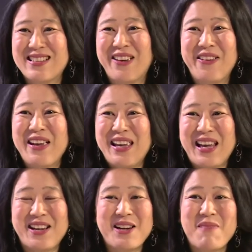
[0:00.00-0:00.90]
So
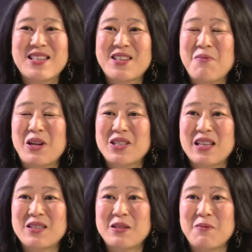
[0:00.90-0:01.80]
it kind of made so much
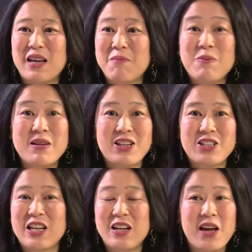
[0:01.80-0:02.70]
sense to me and made me
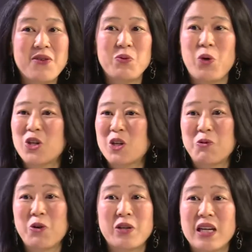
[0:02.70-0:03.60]
actually love and worship
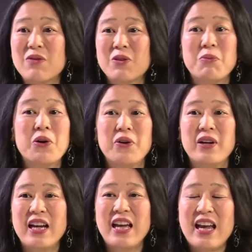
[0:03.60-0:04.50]
God even more.
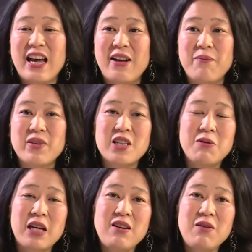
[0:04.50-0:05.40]
Um, so
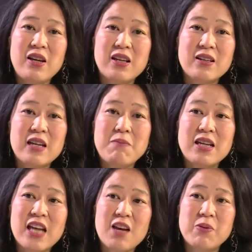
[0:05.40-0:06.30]
in, the, in my
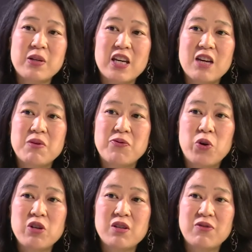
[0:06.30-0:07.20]
gap year
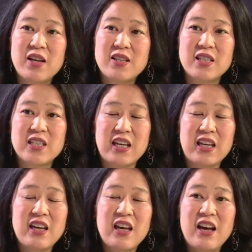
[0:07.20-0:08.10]
before
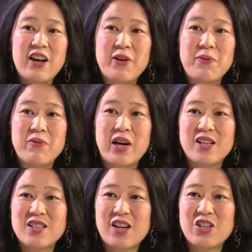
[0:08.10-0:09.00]
university, um, I
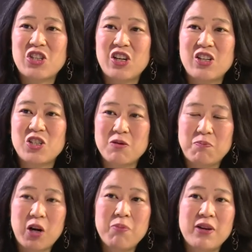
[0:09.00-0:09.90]
decided to do a
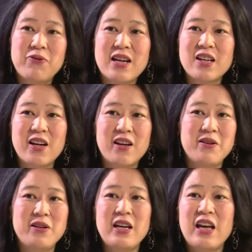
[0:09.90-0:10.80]
proper
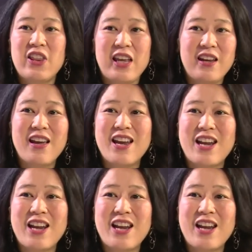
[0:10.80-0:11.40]
fangirl thing. And